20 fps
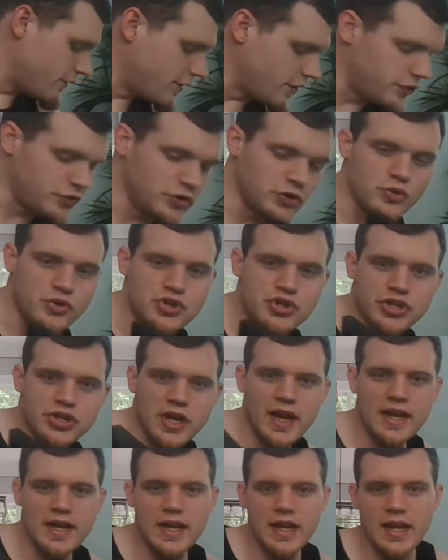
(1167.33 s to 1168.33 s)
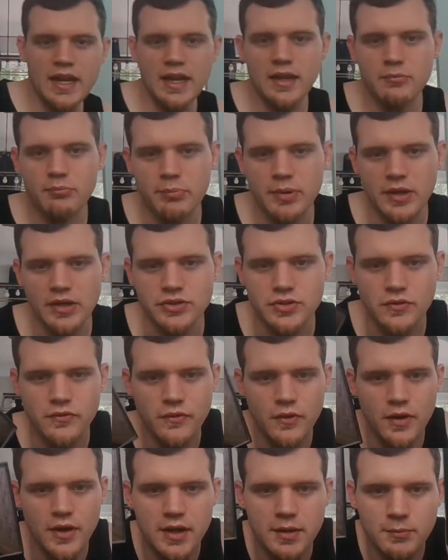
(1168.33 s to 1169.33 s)
the 2 Shining picture
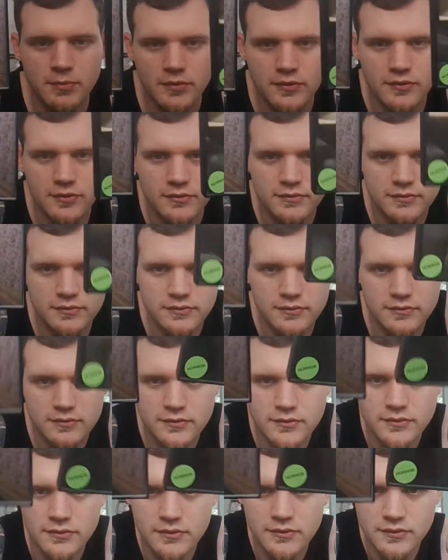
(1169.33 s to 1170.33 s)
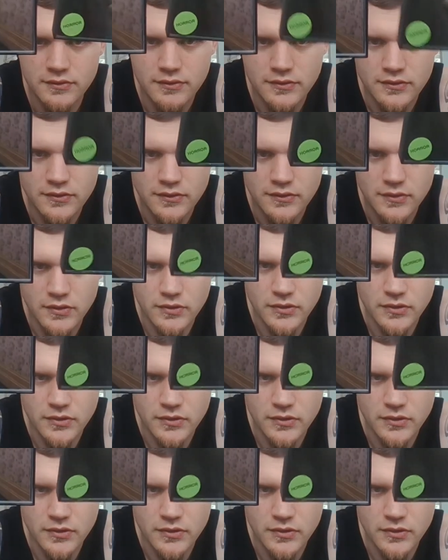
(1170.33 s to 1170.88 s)
frames. So